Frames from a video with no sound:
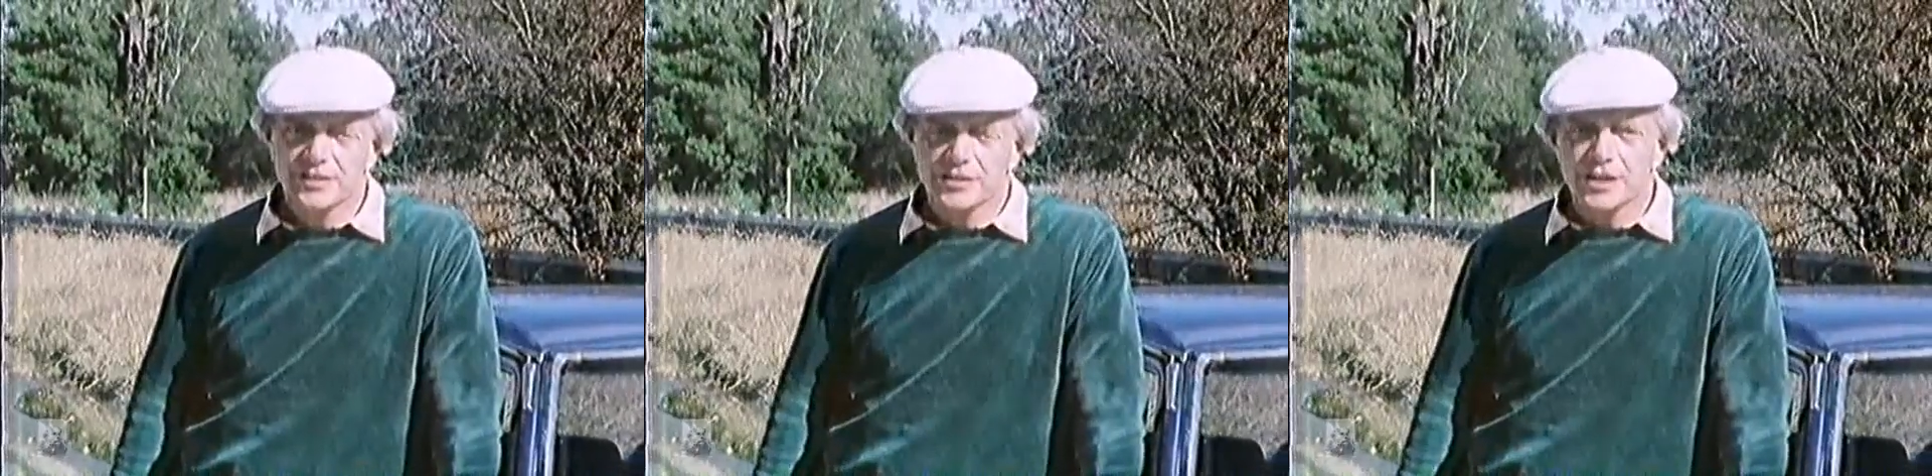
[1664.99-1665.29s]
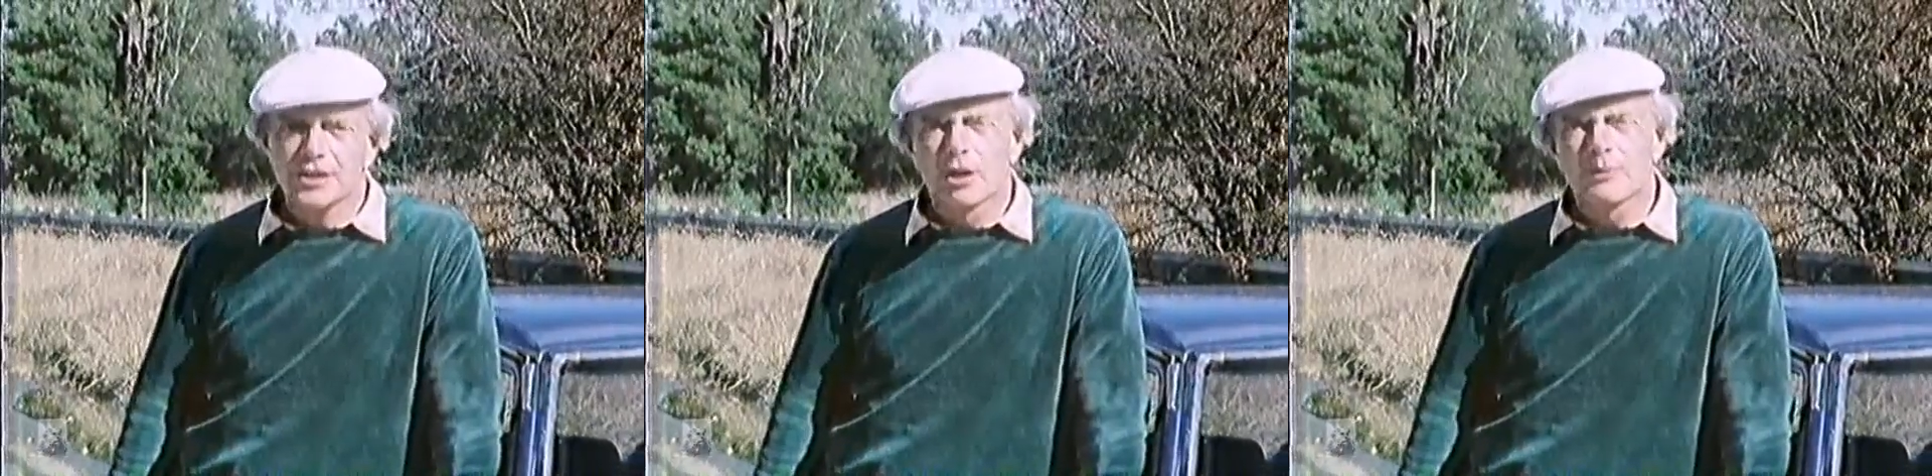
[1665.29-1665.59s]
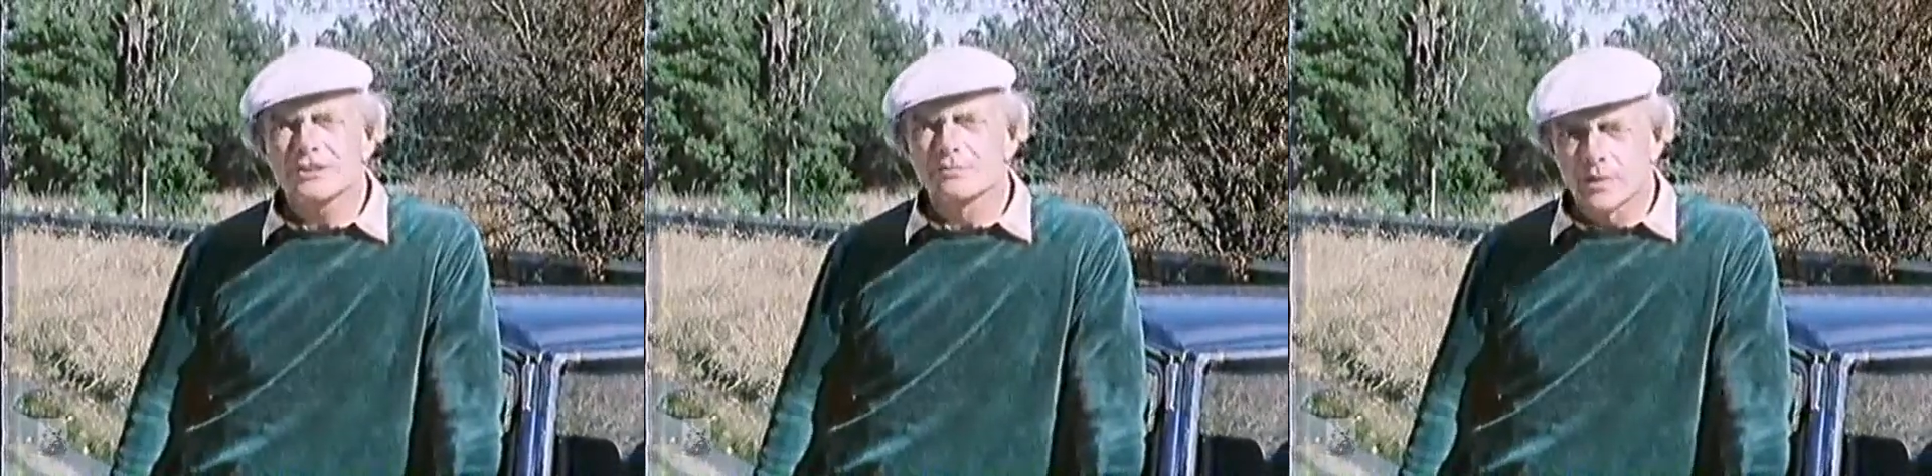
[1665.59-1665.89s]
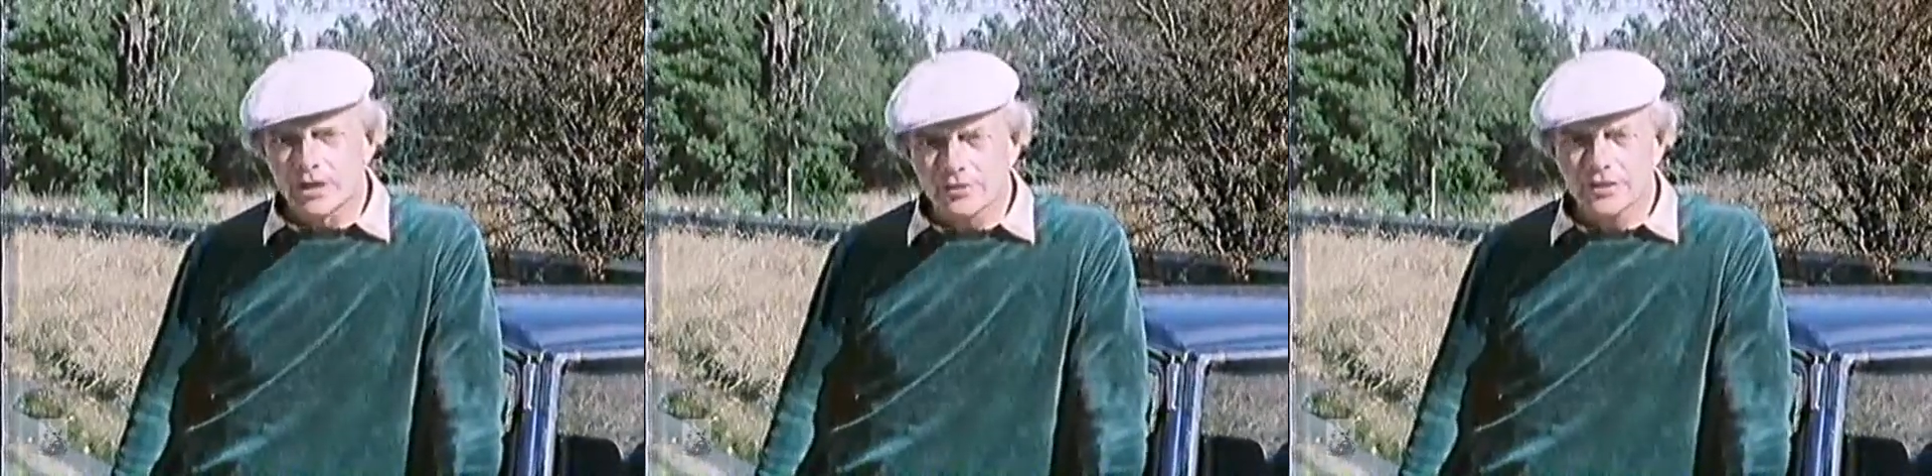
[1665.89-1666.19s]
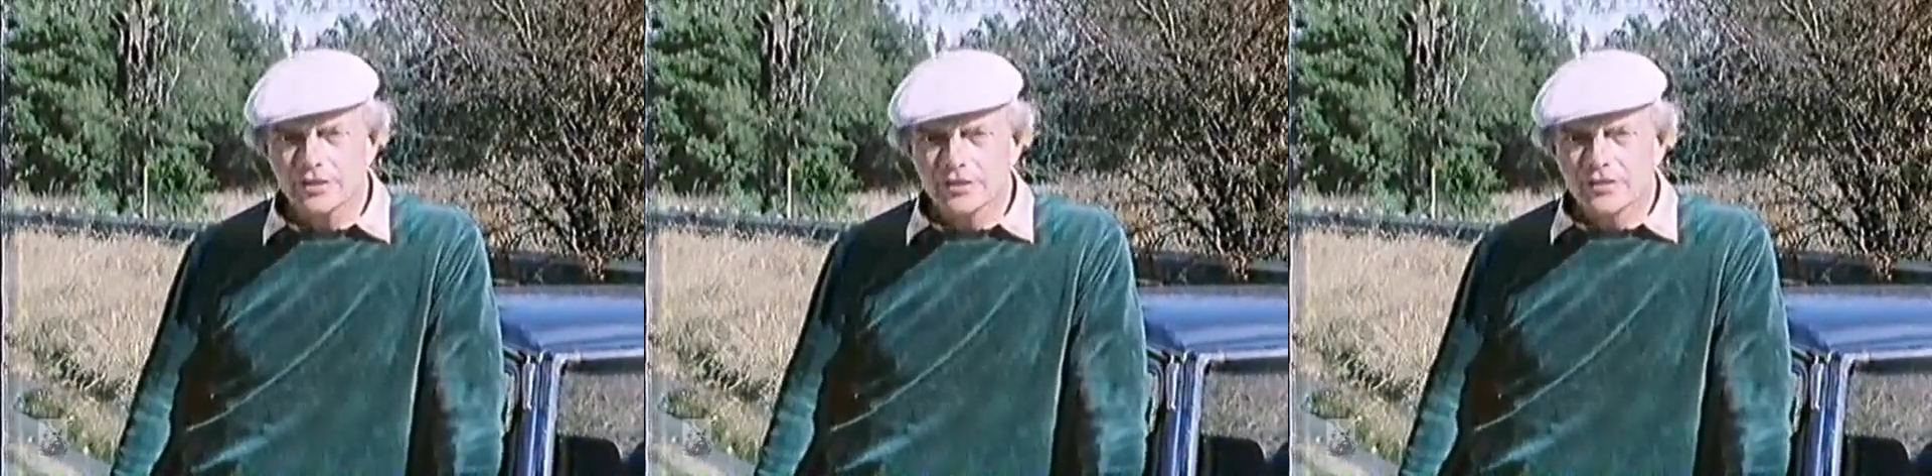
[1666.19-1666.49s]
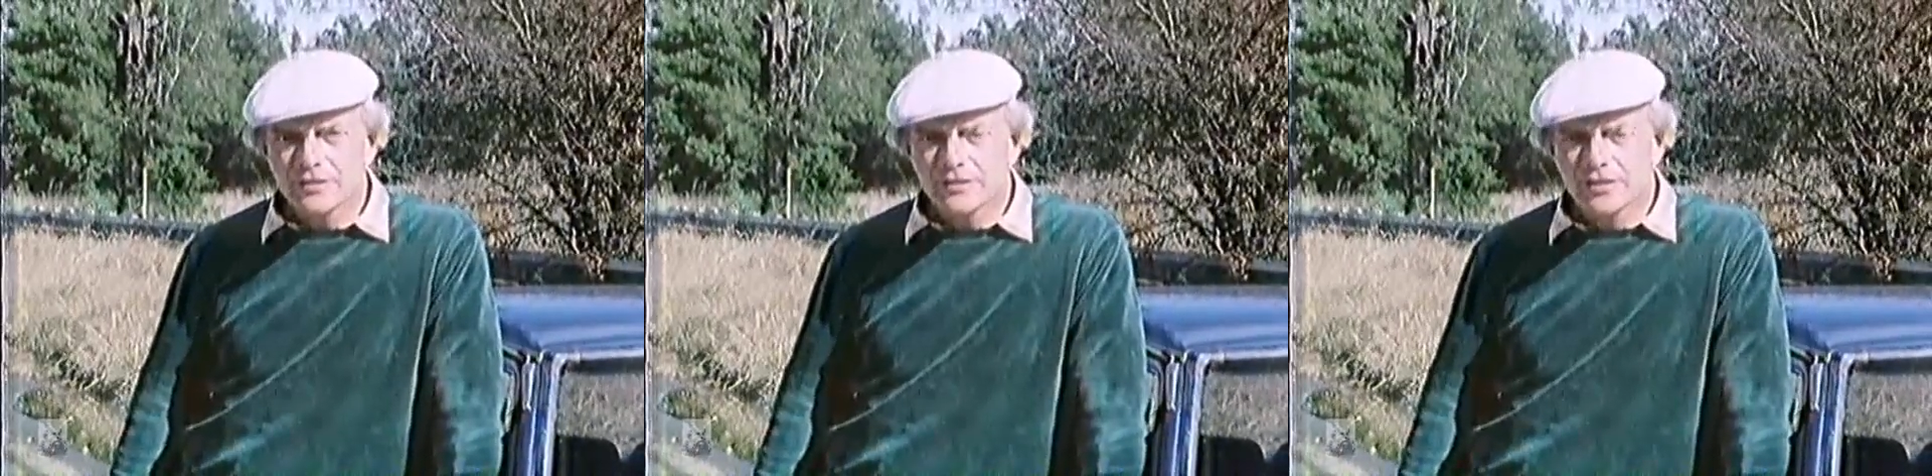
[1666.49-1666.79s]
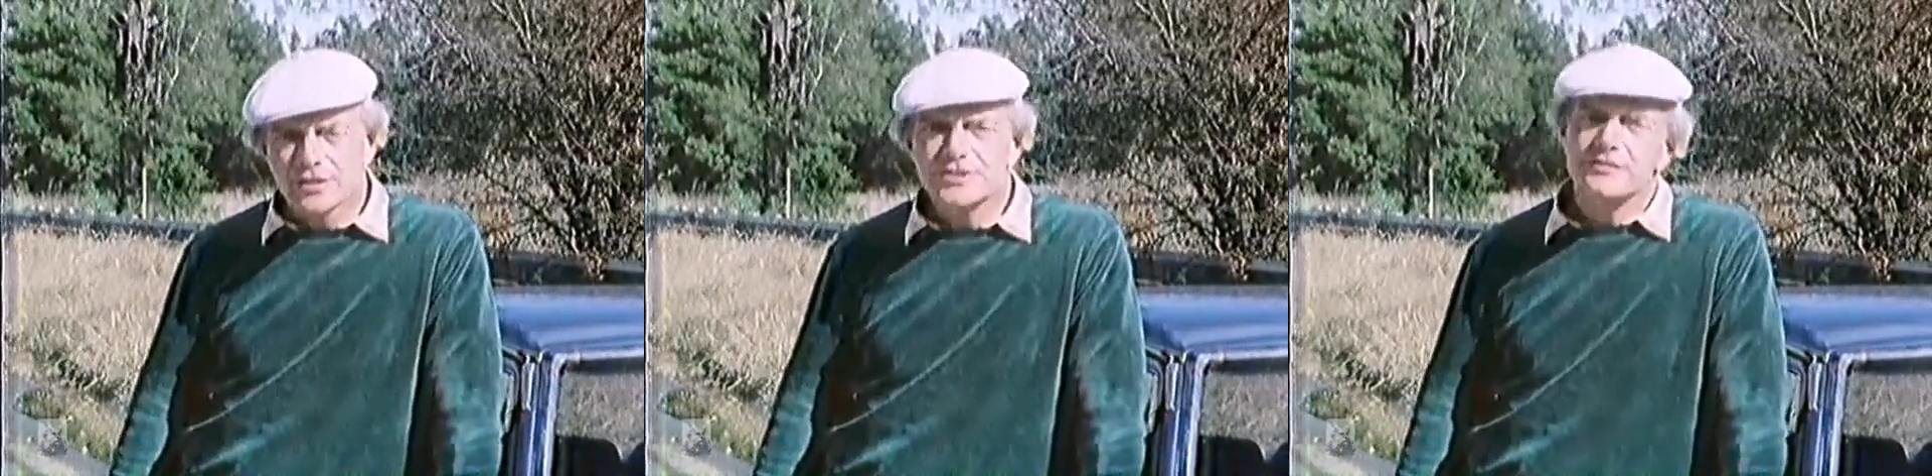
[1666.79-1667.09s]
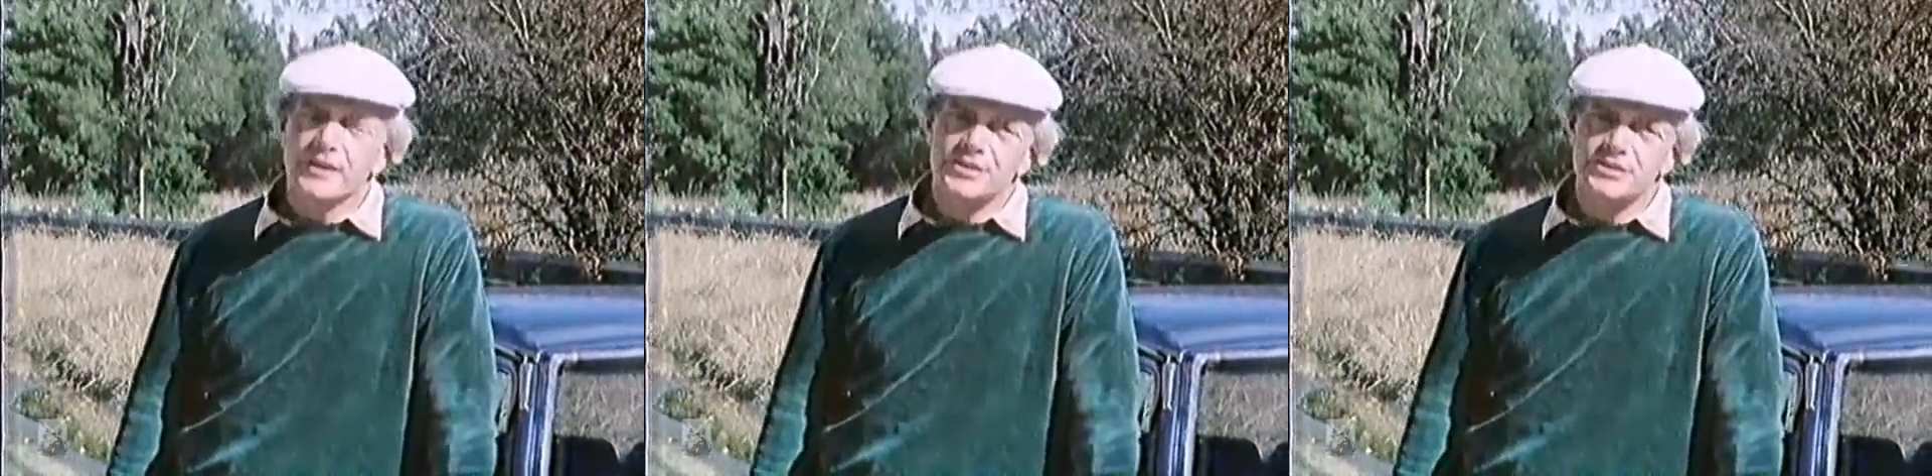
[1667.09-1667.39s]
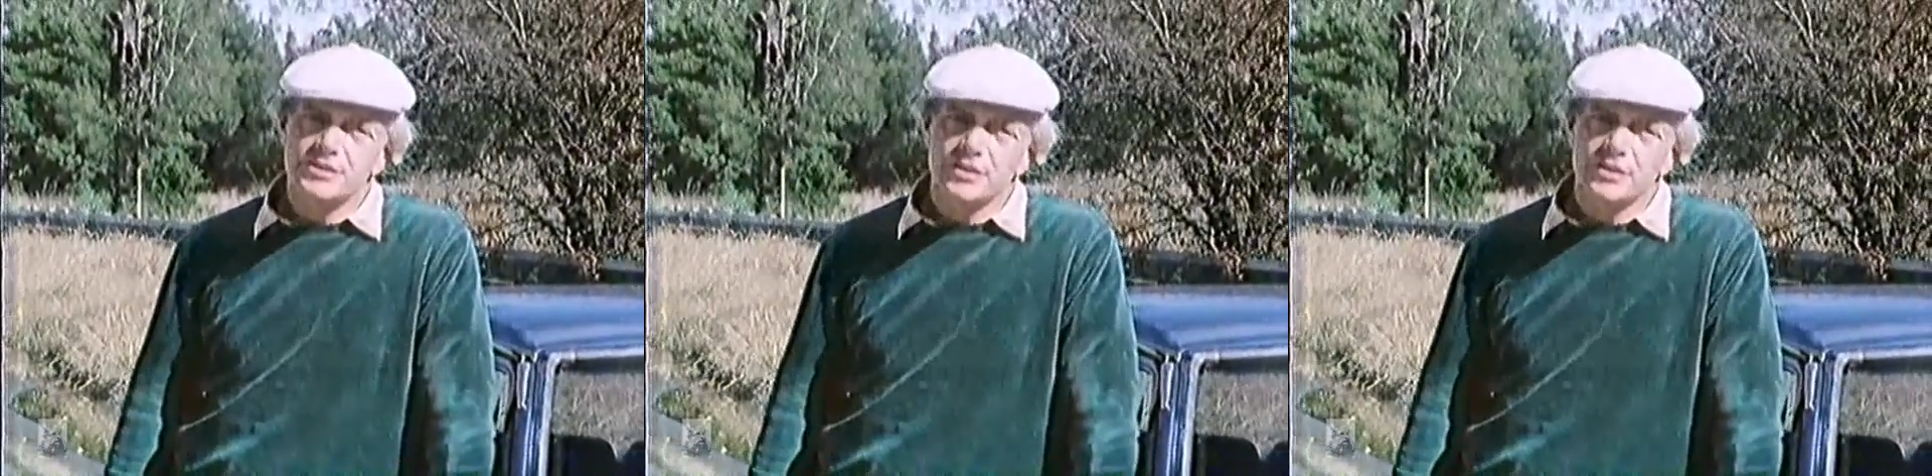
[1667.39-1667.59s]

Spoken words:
the economics of motoring, the conservation